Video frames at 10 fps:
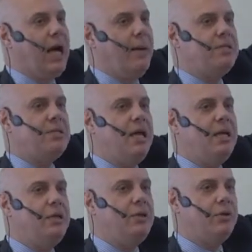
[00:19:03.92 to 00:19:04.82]
I'm
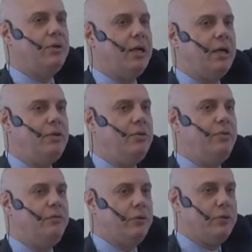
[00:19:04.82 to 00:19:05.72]
saying your target
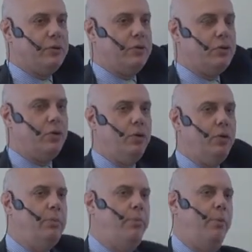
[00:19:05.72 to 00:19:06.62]
universe. So
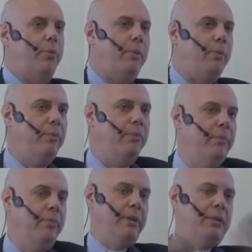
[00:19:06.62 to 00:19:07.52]

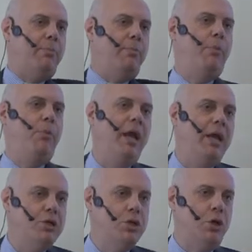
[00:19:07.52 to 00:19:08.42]
the
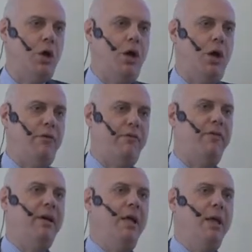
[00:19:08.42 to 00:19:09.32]
population of
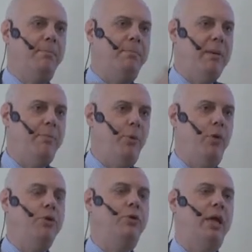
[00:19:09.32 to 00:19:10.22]

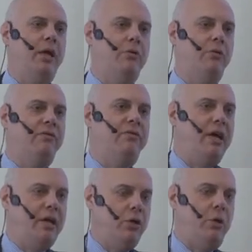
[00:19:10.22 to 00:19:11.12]
people you can
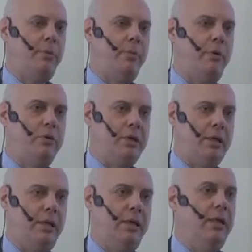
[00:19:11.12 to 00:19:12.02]
convey your
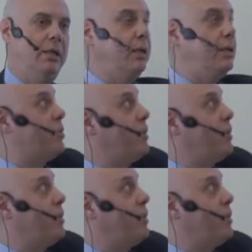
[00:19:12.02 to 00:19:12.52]
proposal is